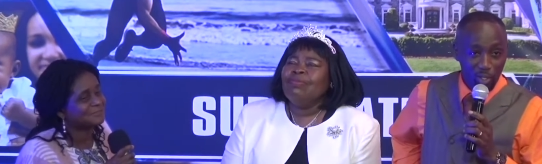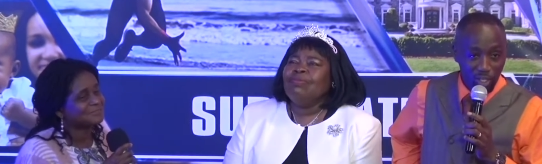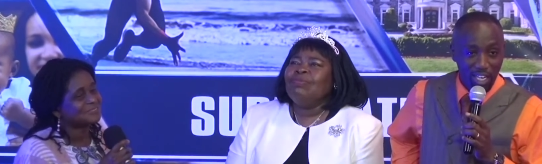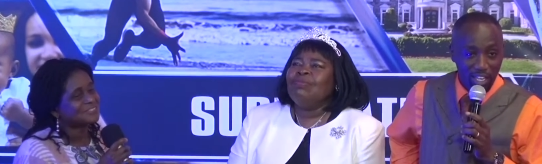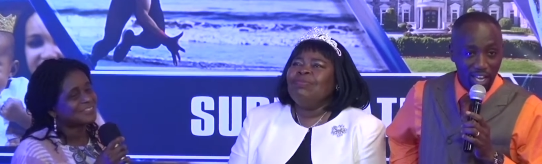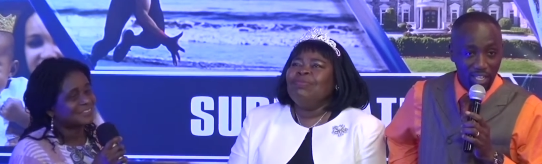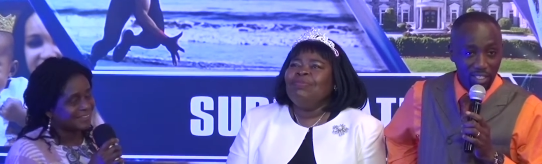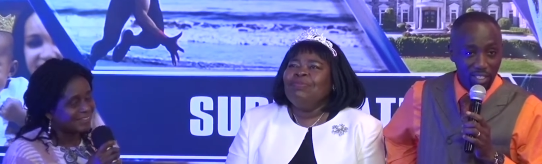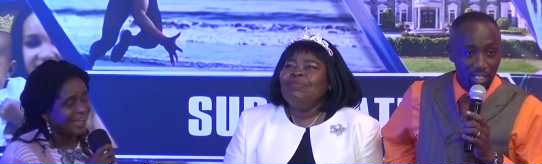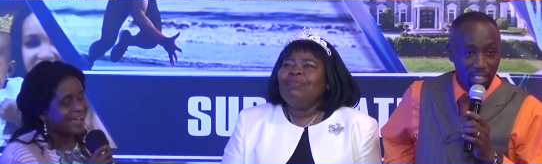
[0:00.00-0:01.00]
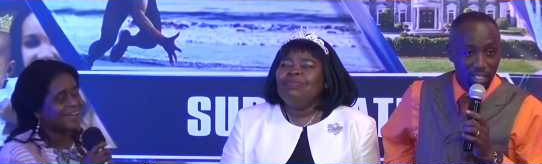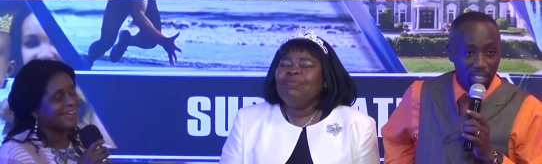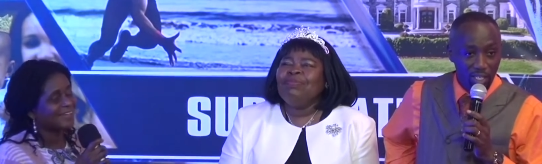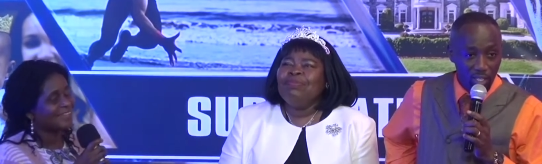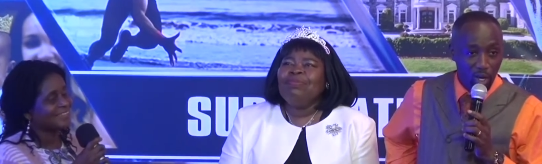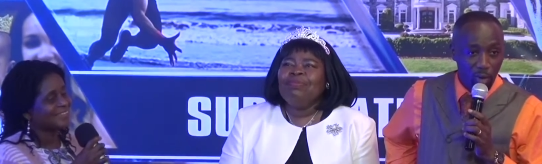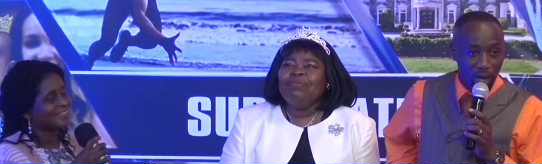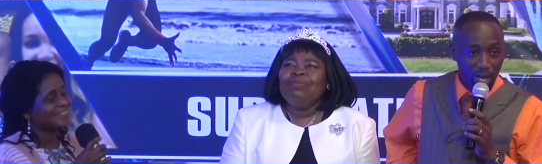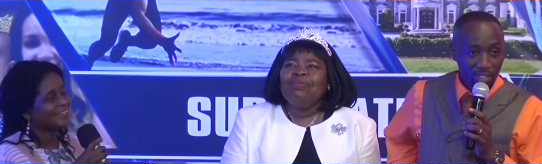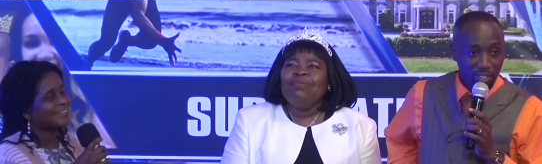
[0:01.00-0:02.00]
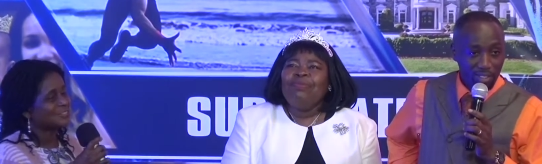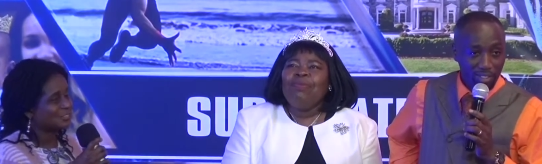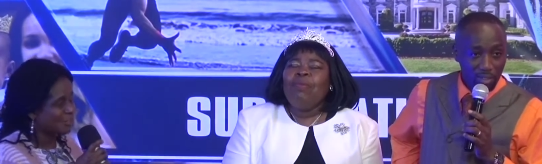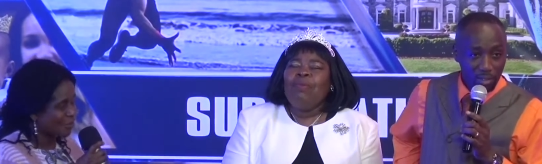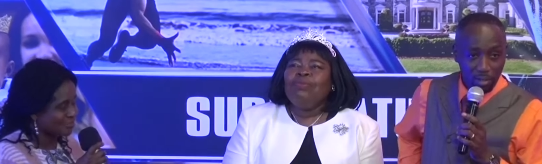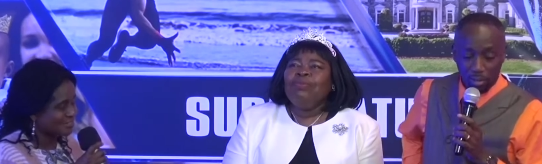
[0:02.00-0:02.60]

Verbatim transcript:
Speaker 1: you hear that? Yeah. He got what? Shot.